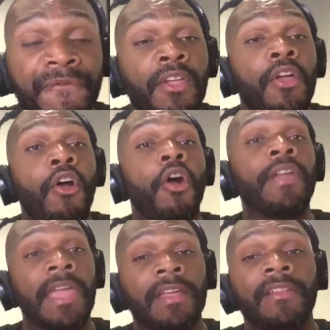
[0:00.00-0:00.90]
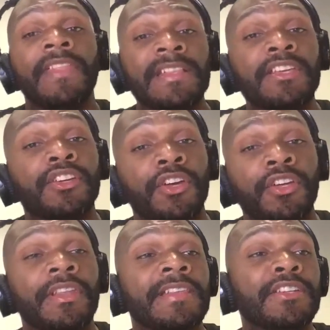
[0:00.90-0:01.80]
to fix. Okay, that's a
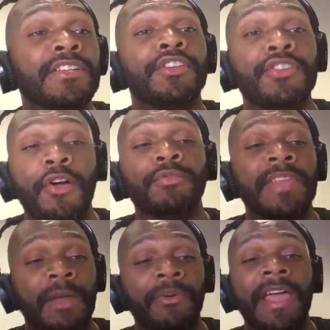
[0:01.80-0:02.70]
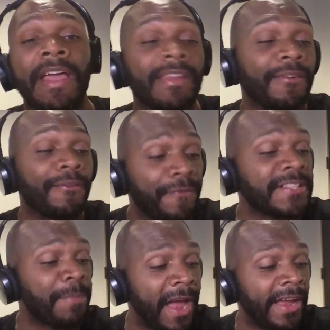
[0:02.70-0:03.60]
good note that I want to add on the fix
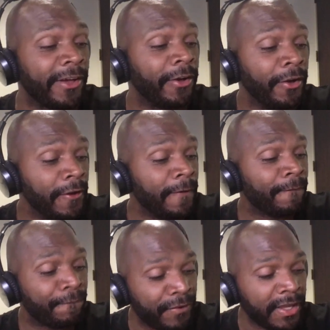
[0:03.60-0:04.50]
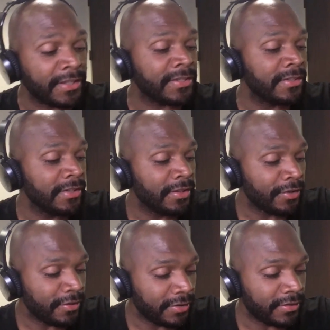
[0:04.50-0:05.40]
pile. Fix
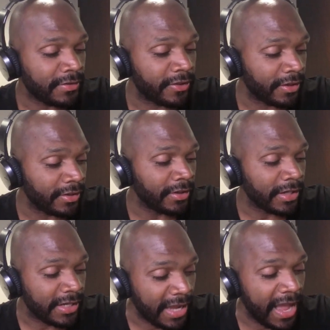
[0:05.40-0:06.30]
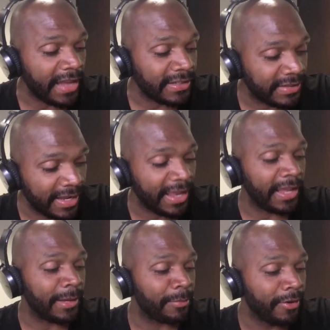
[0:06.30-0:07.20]
the
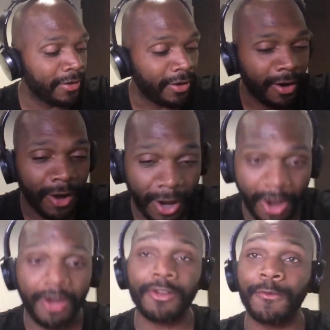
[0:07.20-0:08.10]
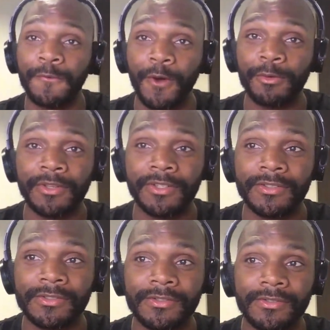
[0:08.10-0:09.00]
goddamn
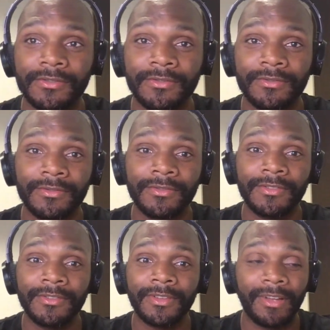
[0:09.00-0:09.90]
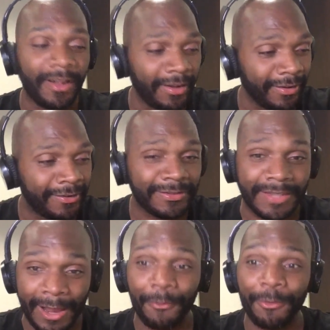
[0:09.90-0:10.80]
autofocus.
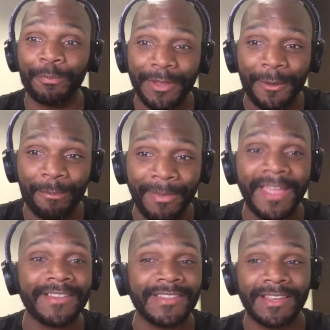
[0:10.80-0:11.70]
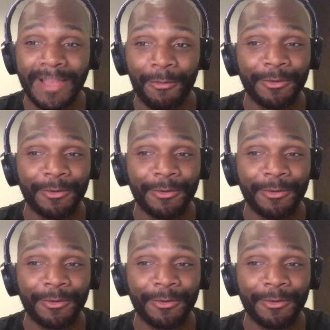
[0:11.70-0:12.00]
That would be amazing. That